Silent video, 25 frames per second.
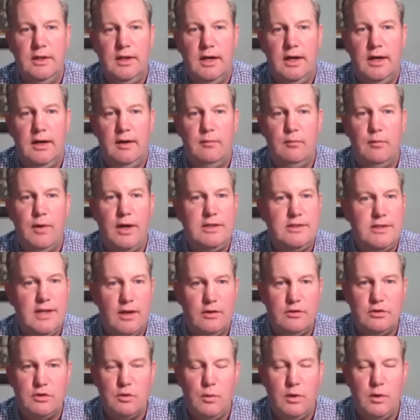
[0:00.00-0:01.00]
Right
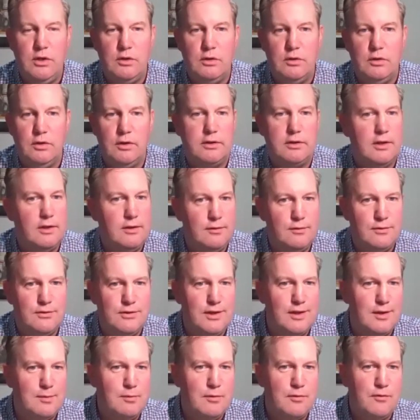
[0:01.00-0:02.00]
down to when you looked, and you've
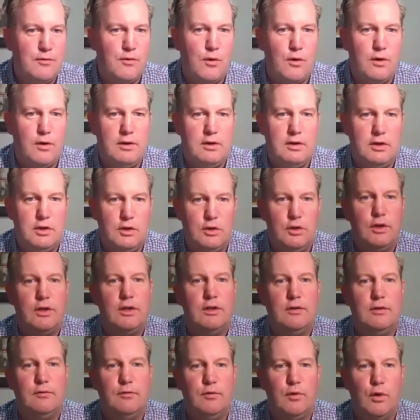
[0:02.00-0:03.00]
seen it before, you look
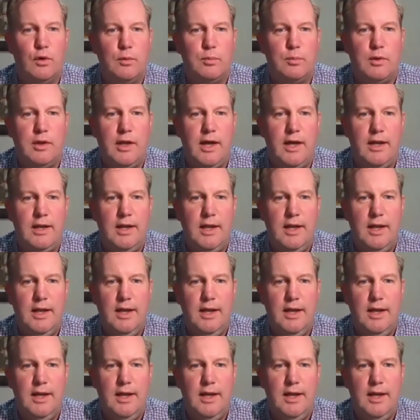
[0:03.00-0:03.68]
at the floor plan,